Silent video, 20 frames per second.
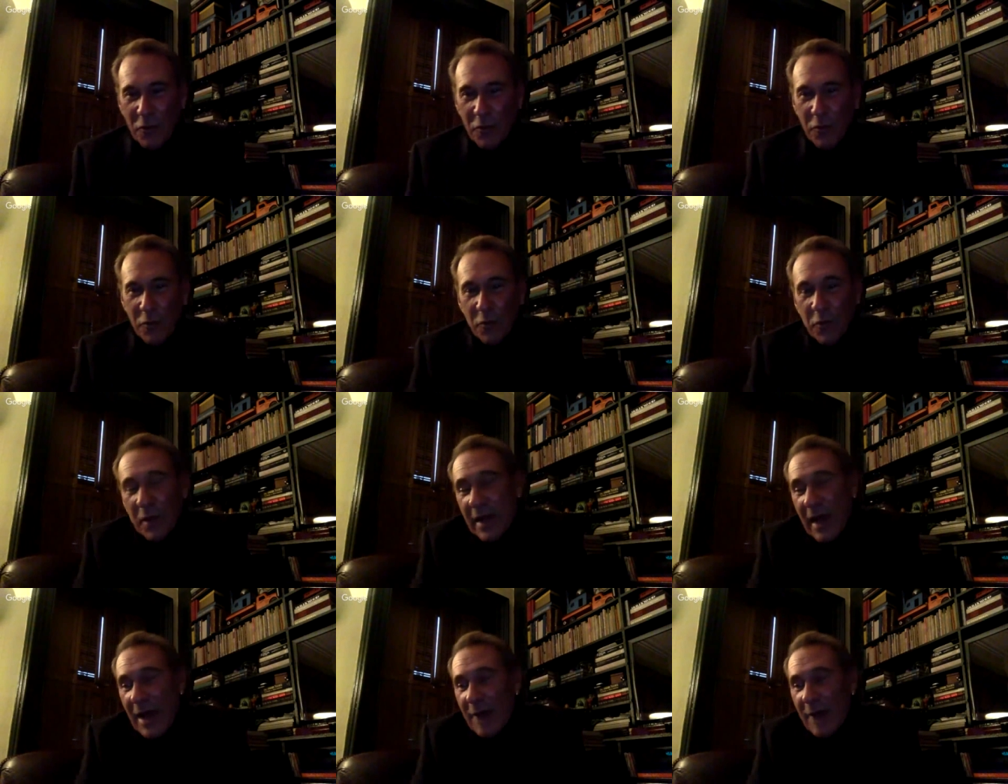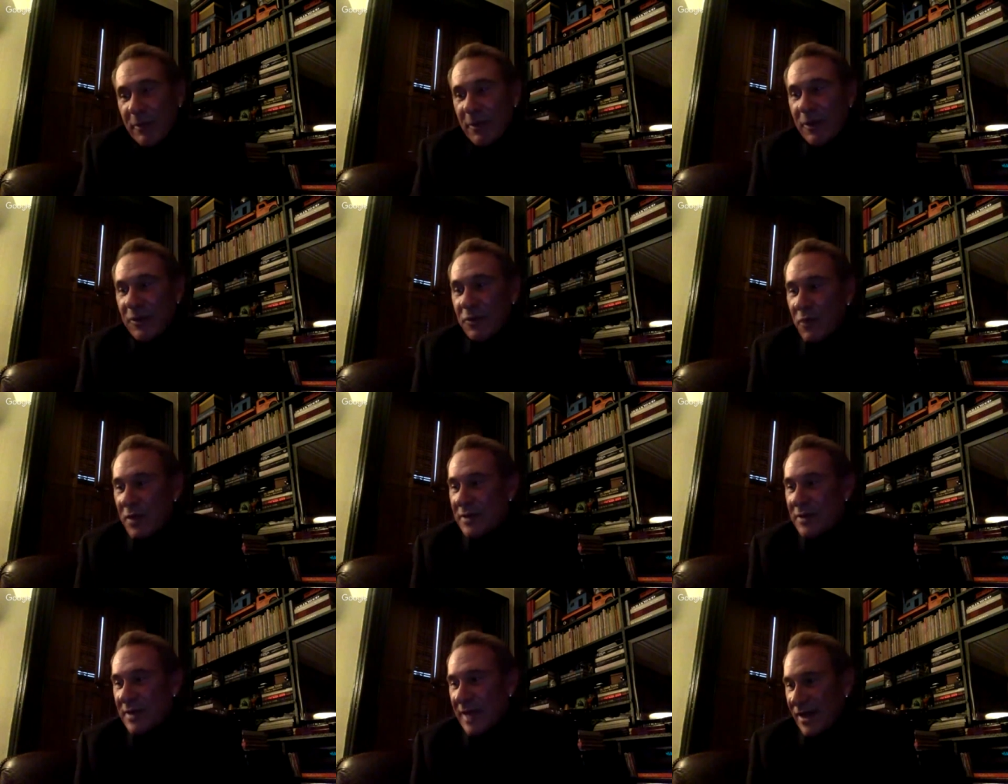What happened
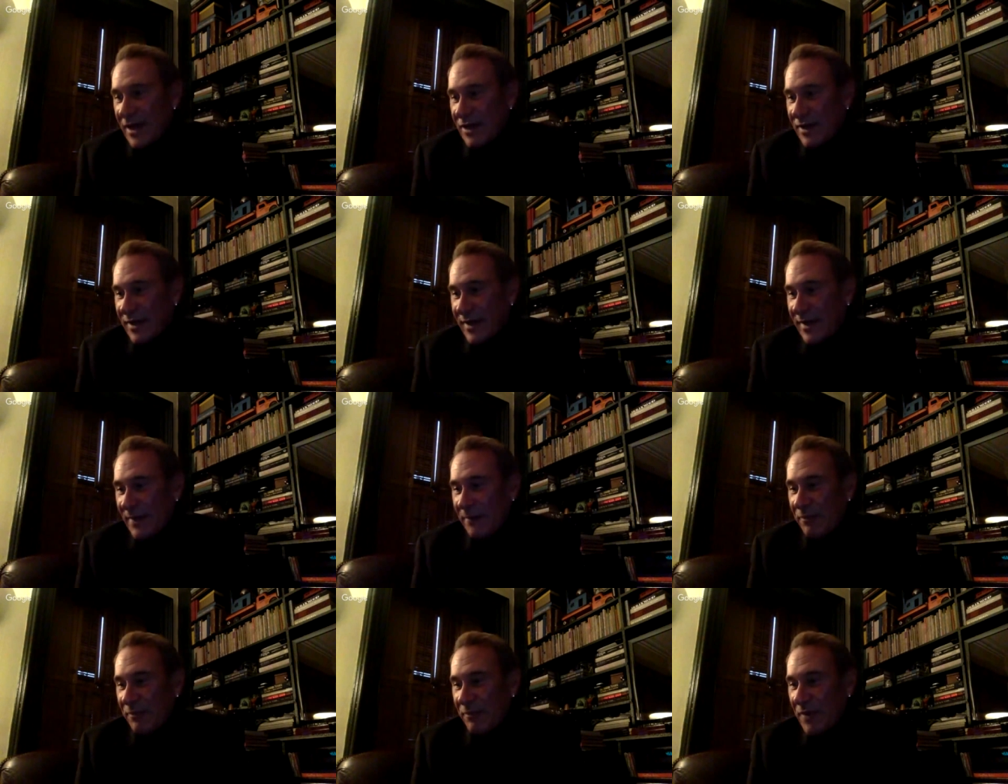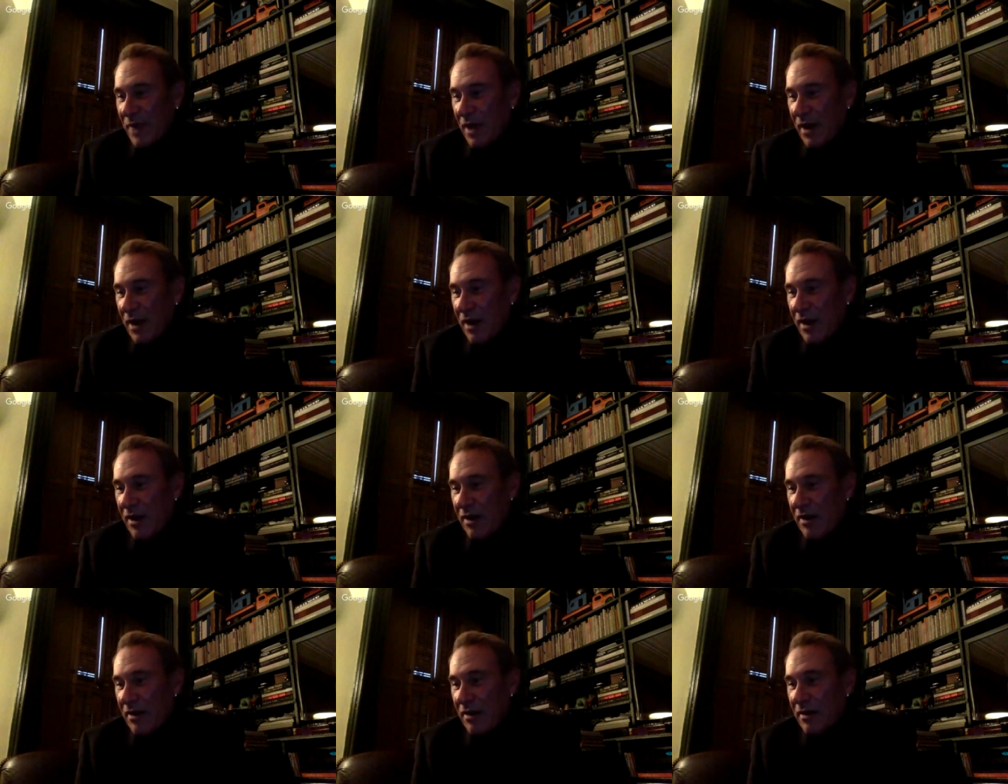was actually
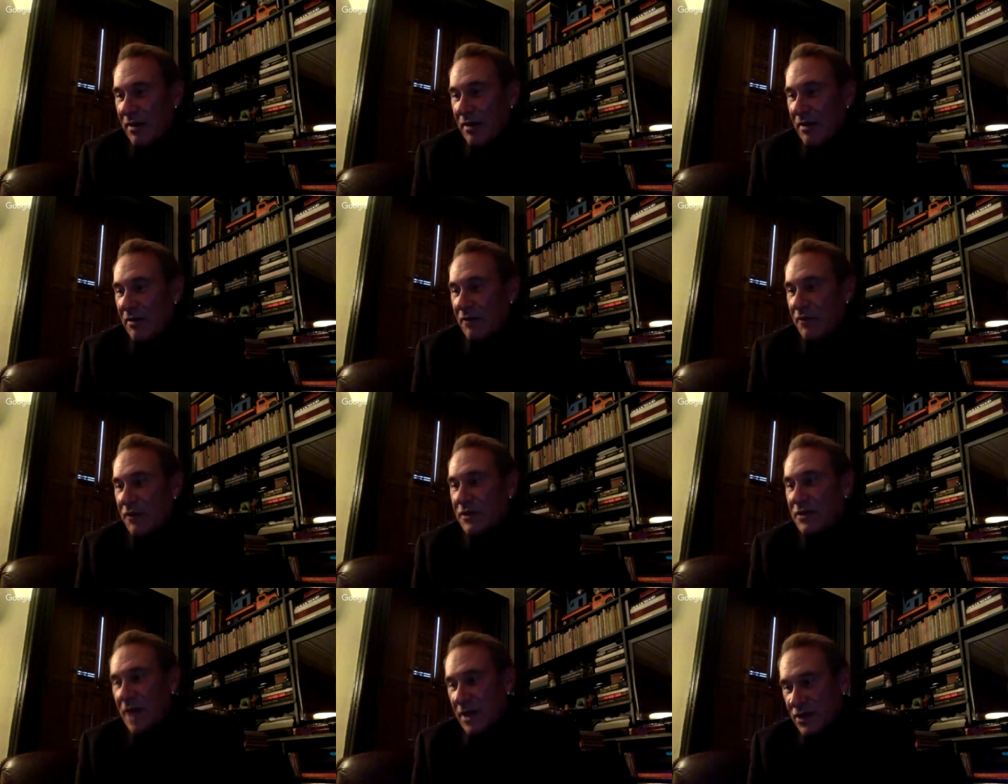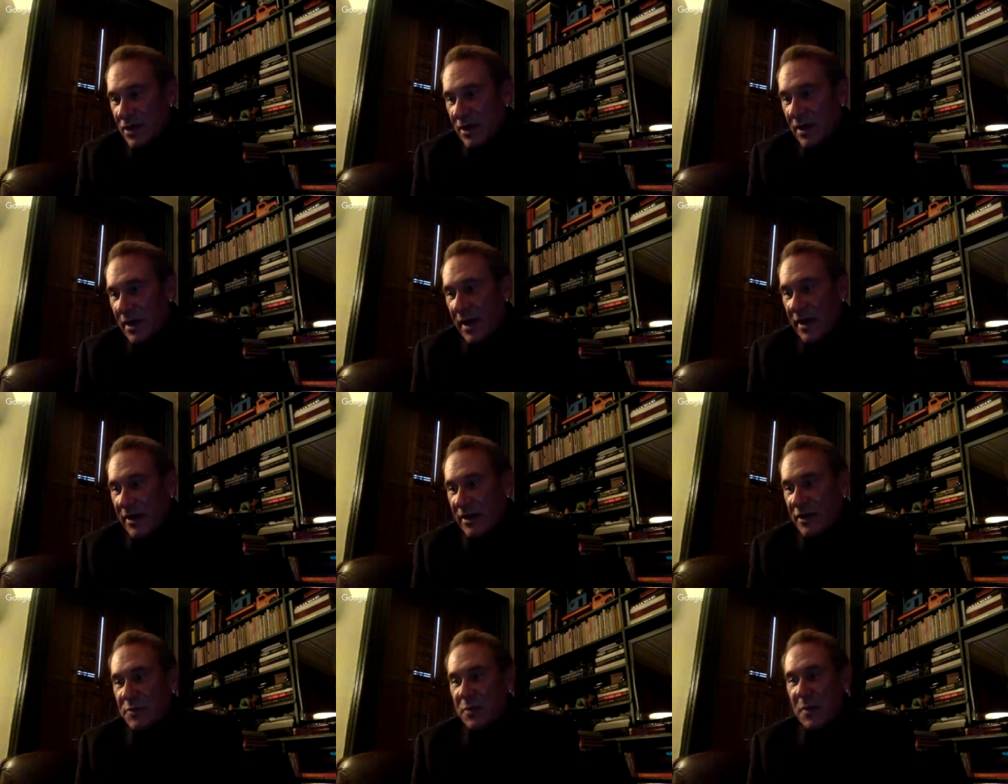uh, Versace
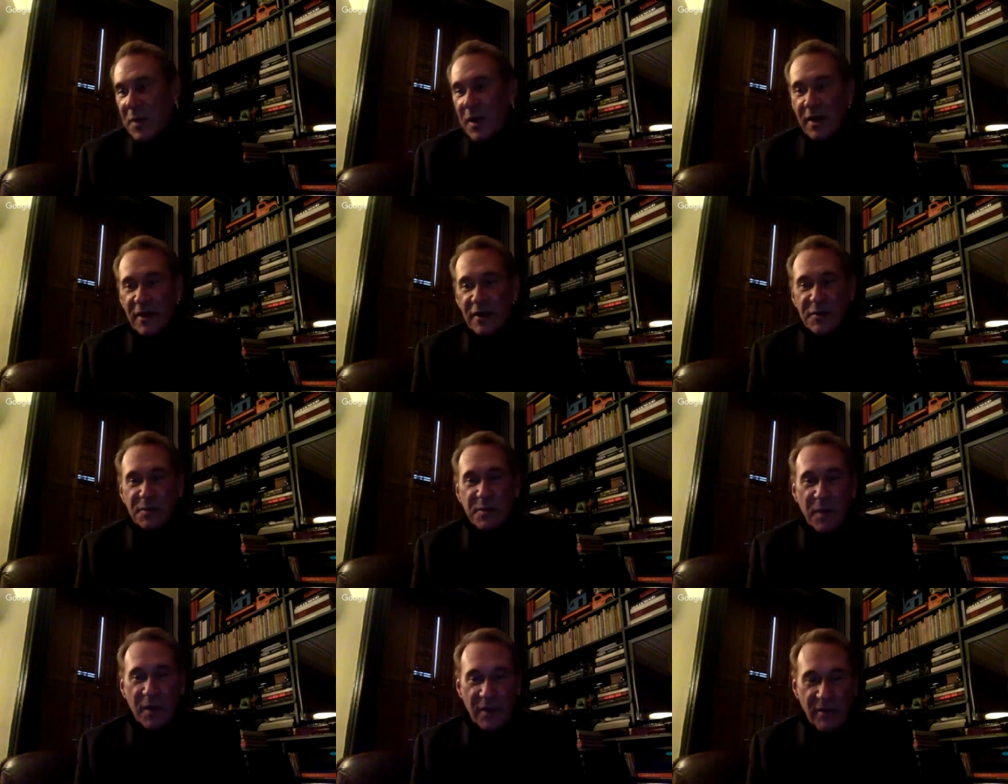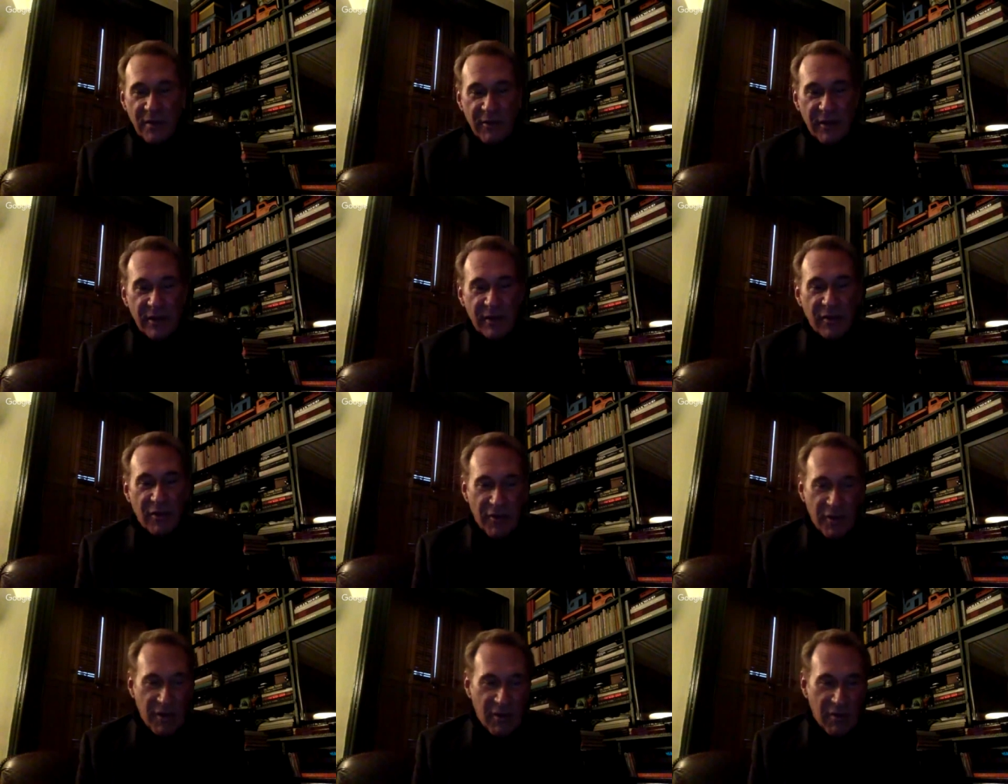and his and his partner
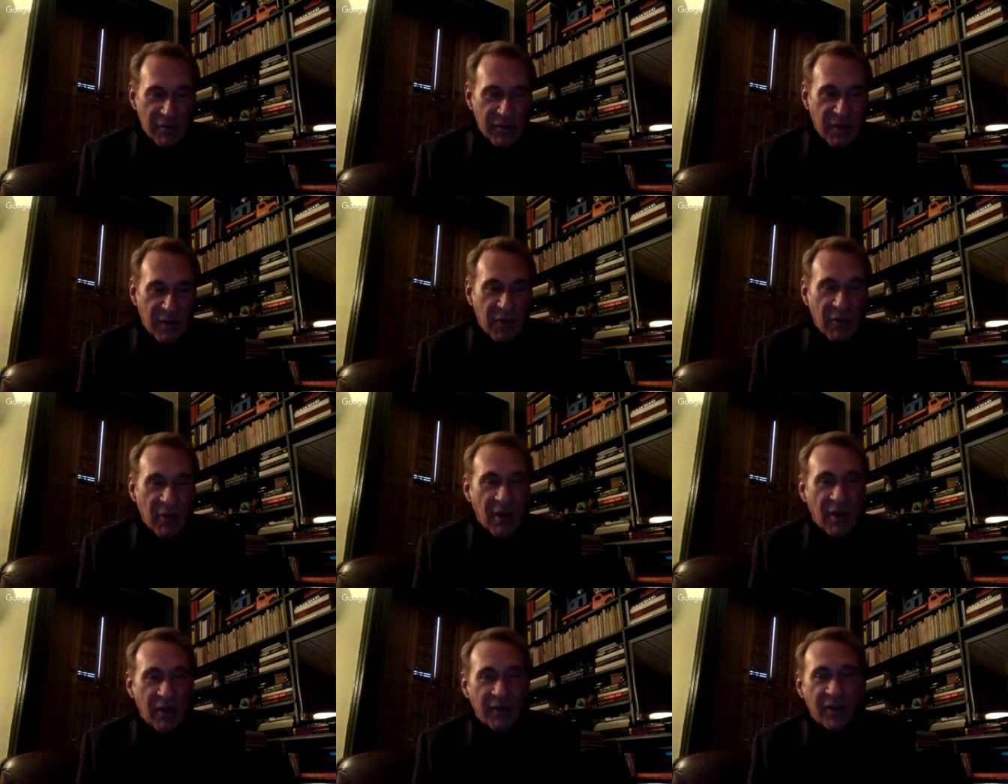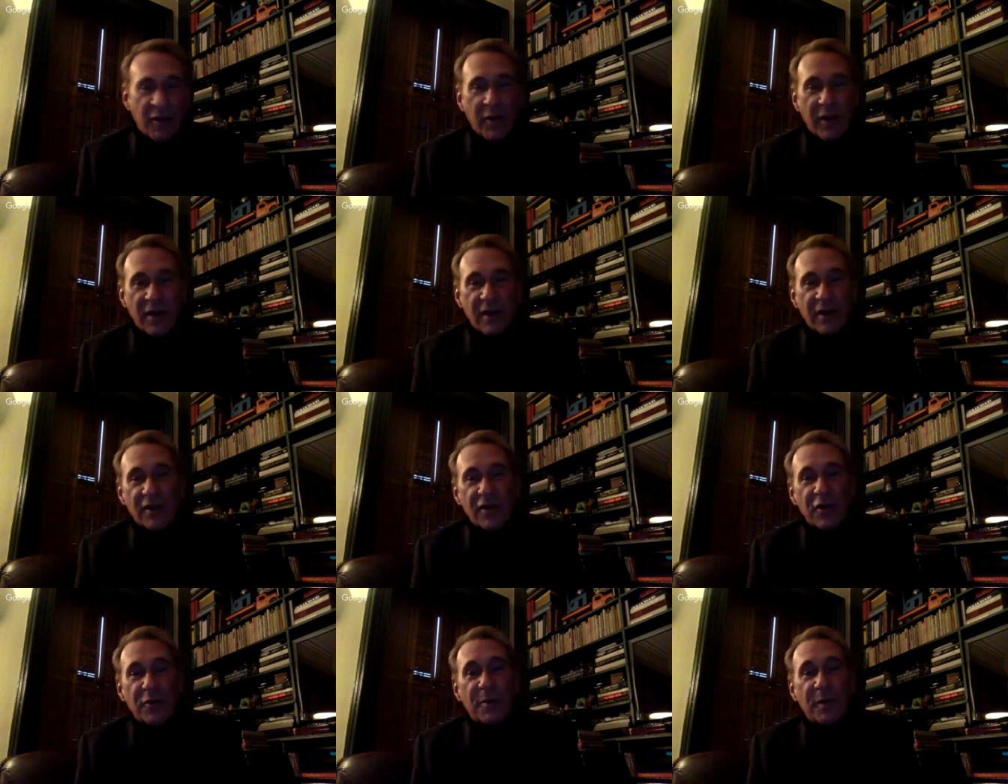Antonio. They were on their way to
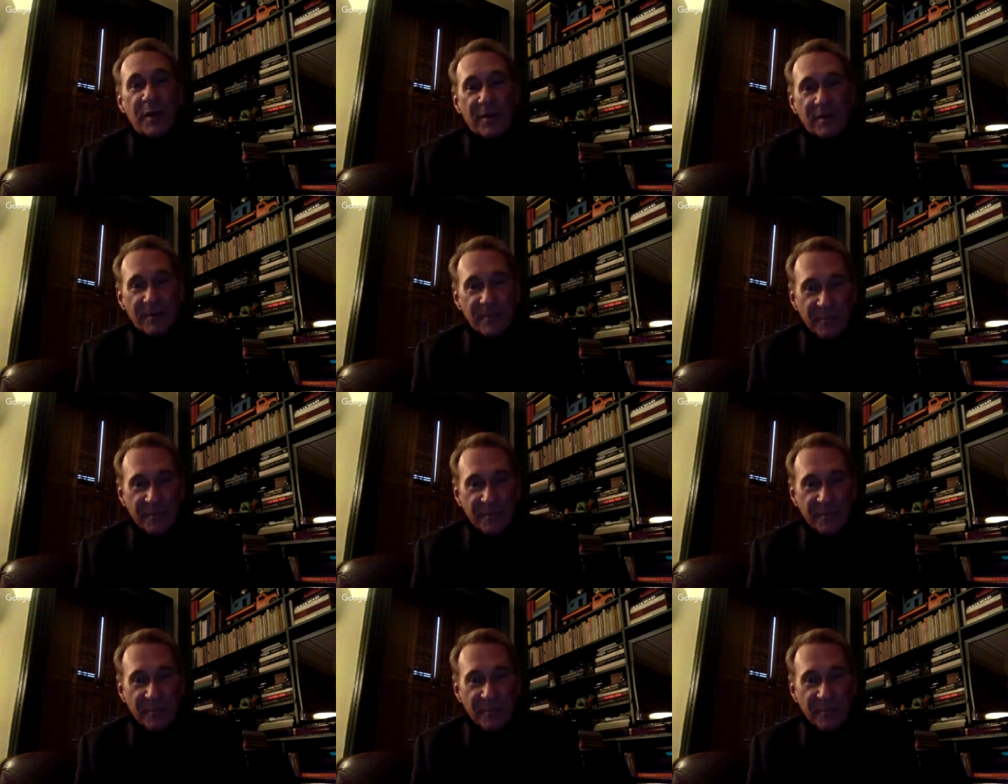Cuba